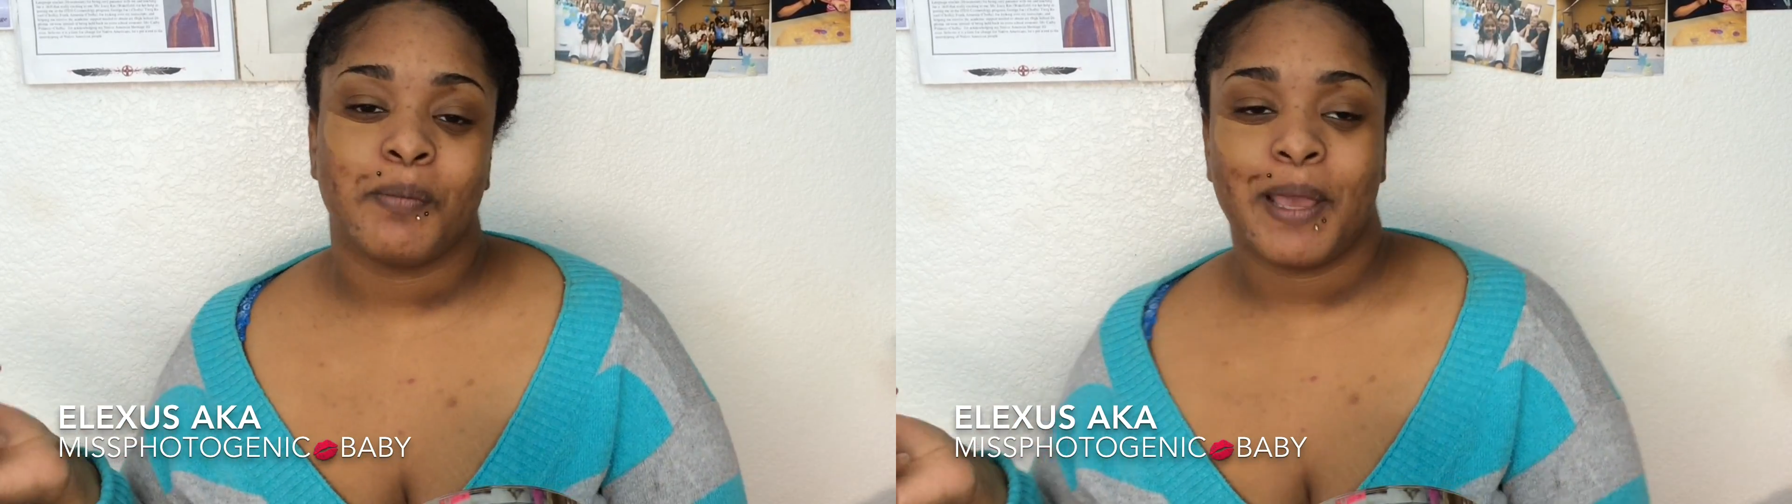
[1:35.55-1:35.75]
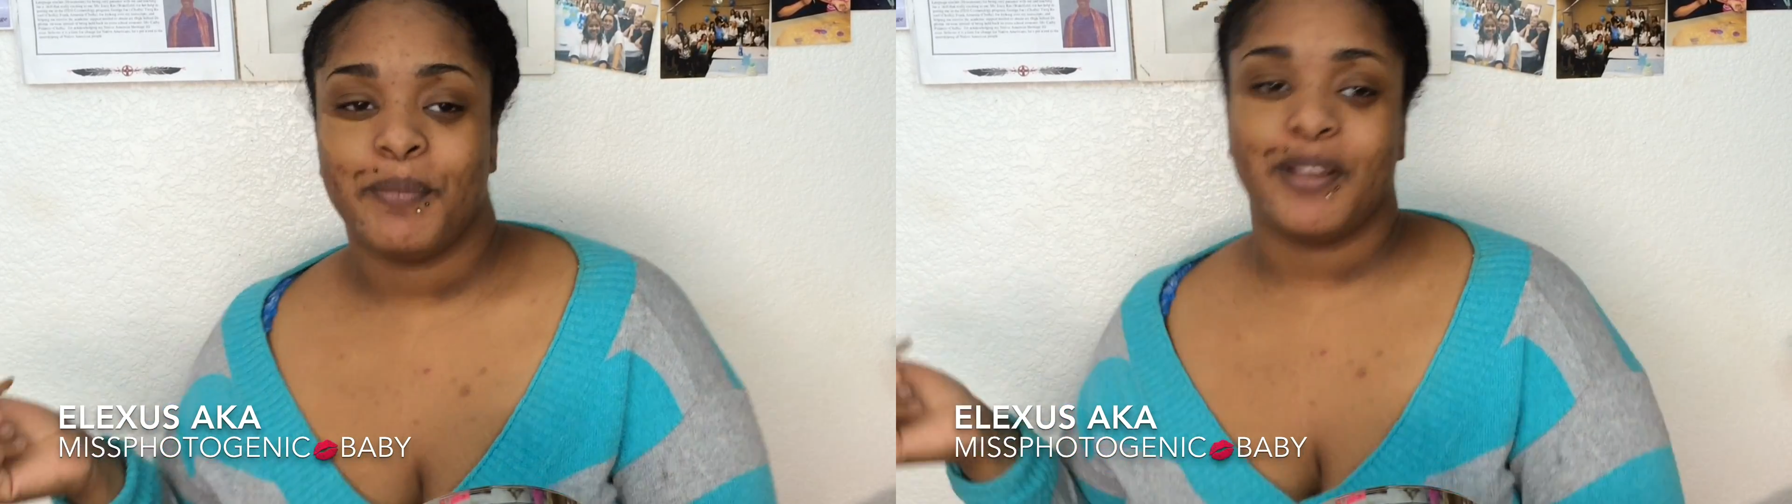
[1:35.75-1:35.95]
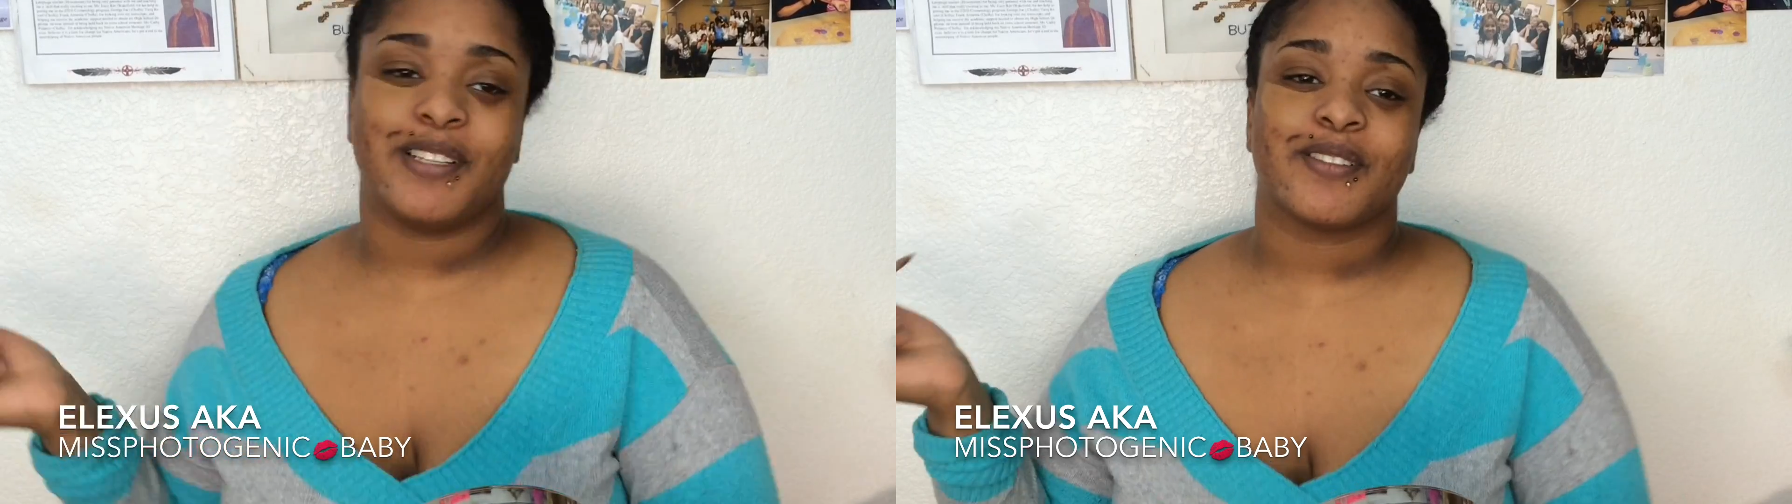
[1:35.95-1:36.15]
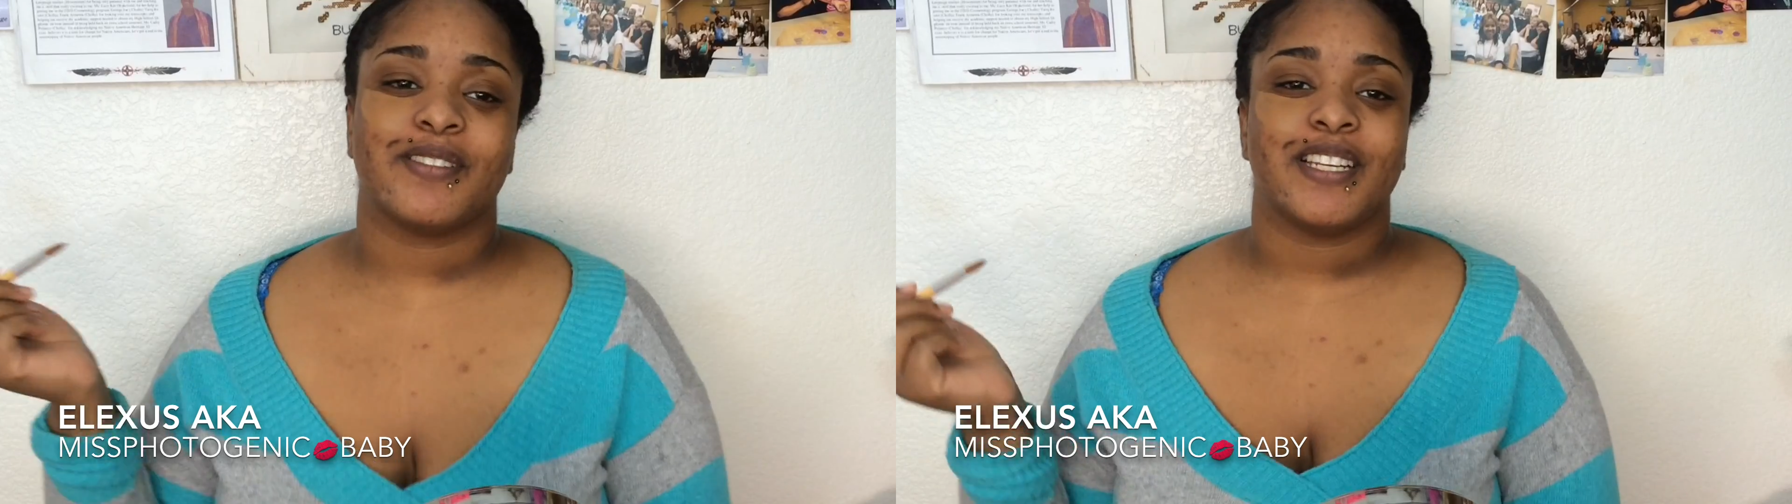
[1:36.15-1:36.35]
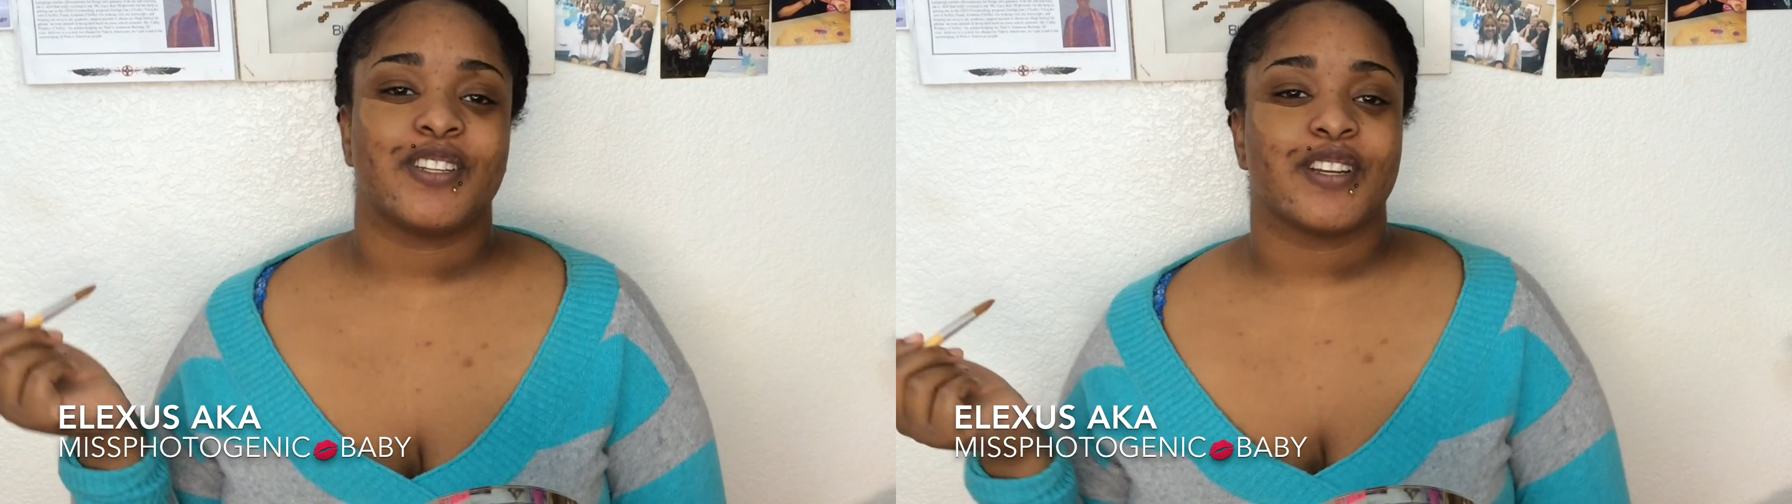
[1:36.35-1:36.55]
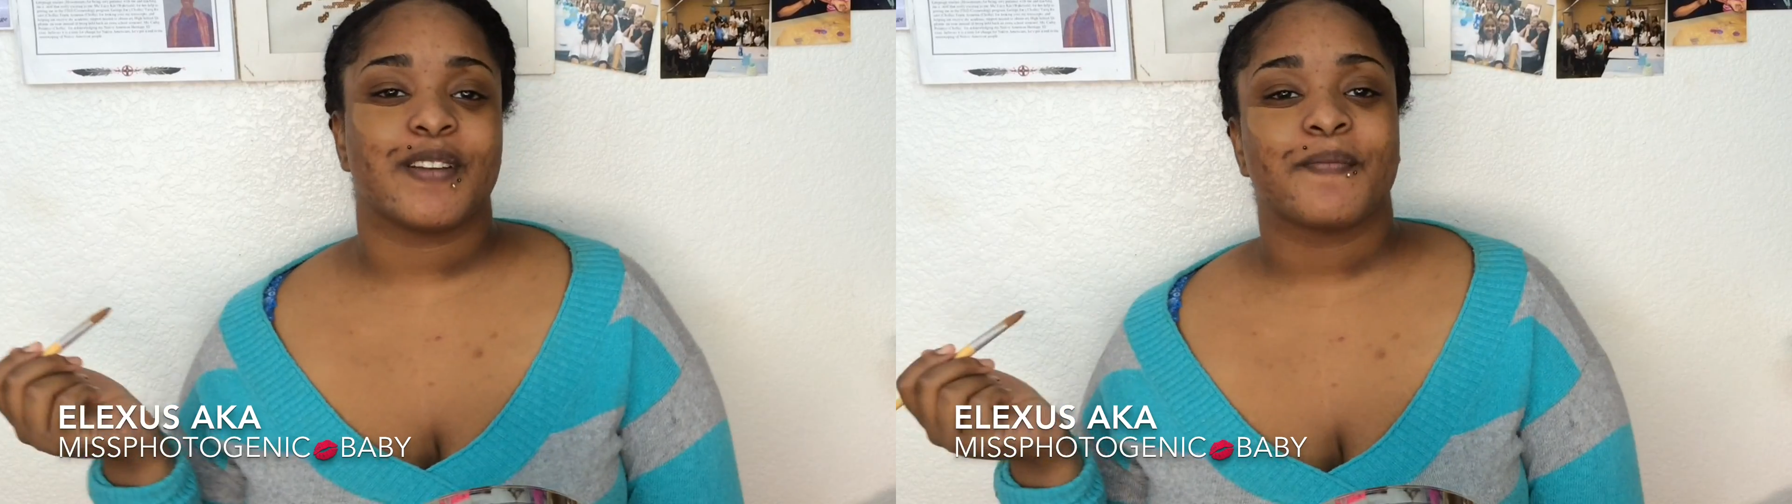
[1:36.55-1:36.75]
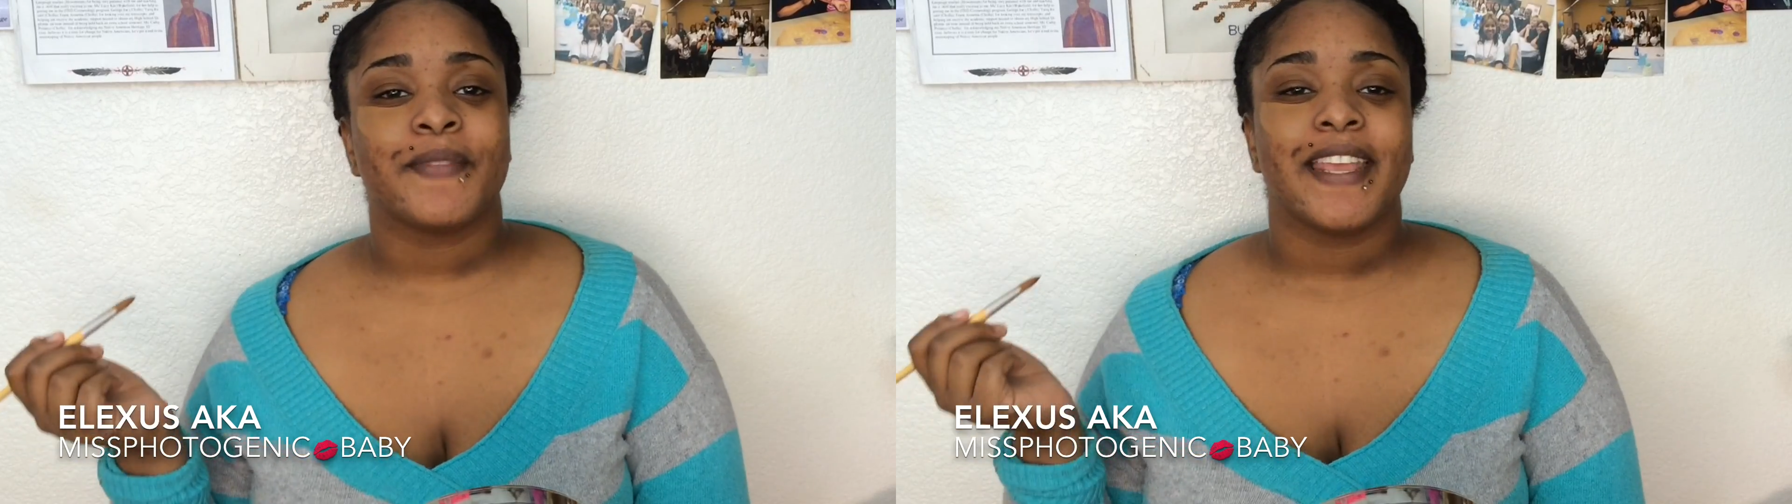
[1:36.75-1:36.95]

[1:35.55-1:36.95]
my beauty school teacher,